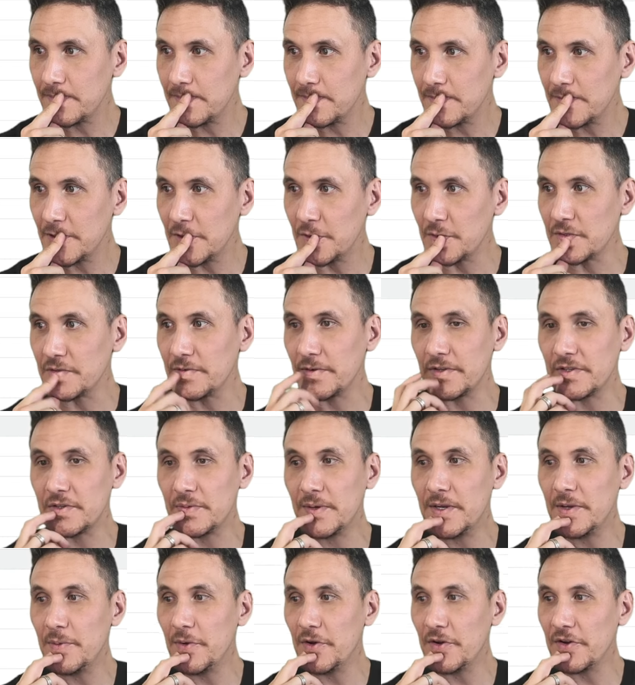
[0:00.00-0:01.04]
Cool, so we've got
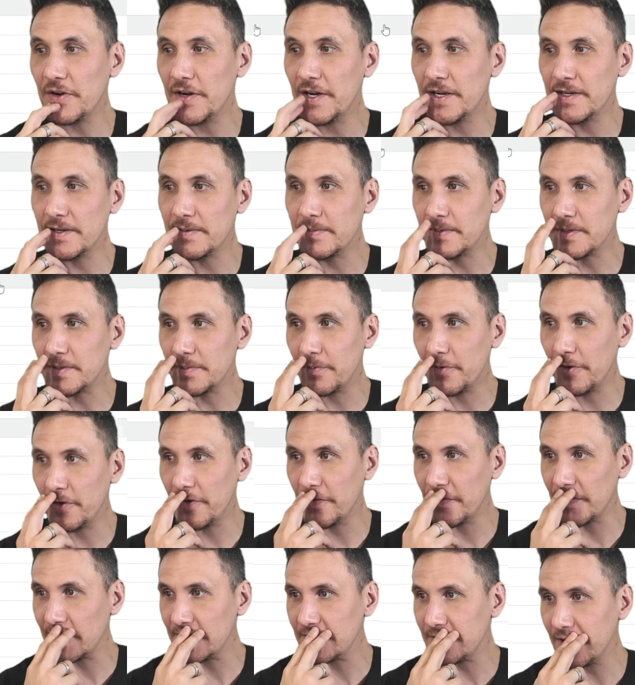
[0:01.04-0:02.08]
20 work items,
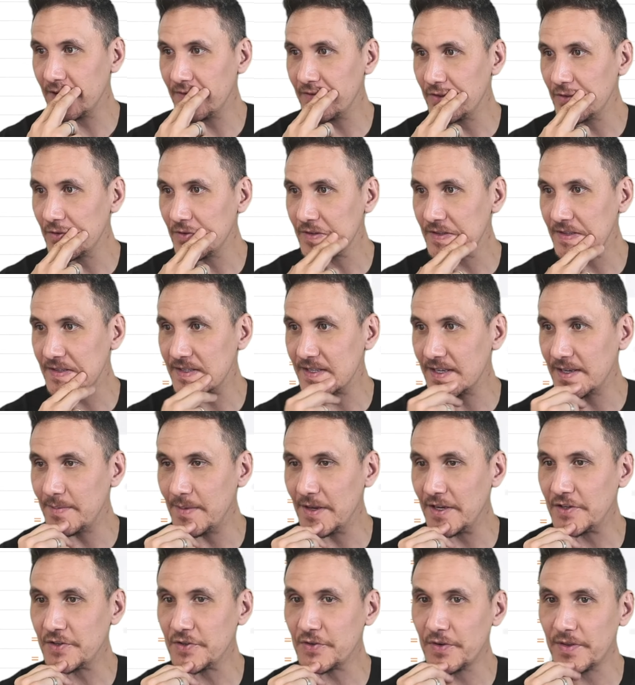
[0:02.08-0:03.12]
perfect. Let's go have a look to see,
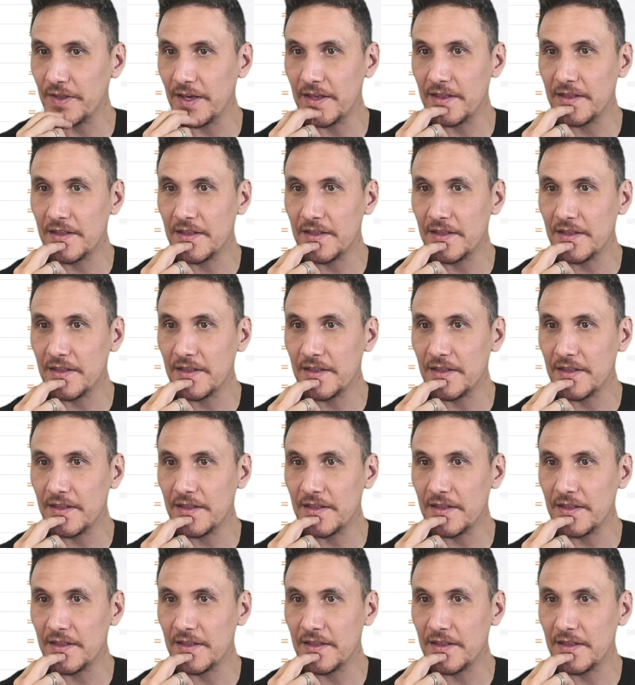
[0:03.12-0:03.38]
make sure that